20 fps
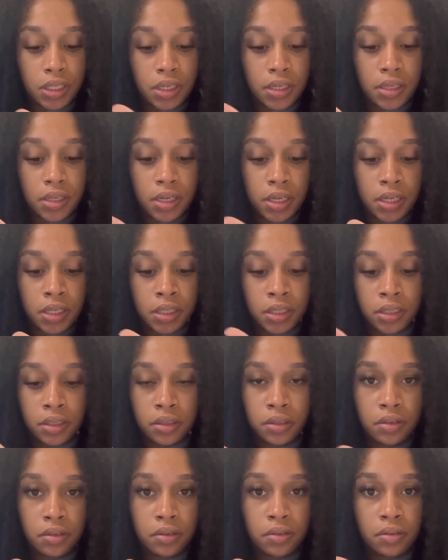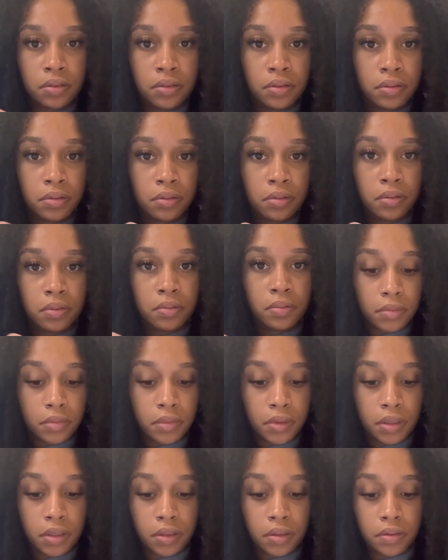in there.
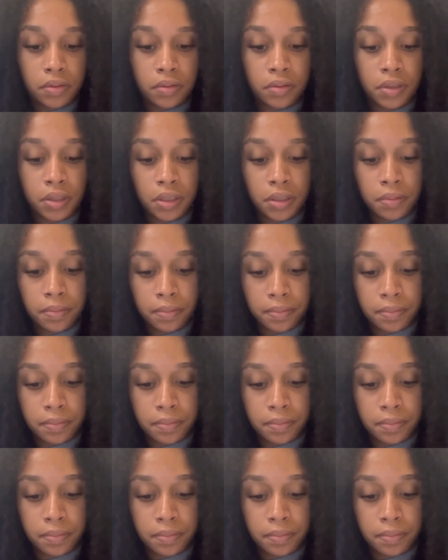All right.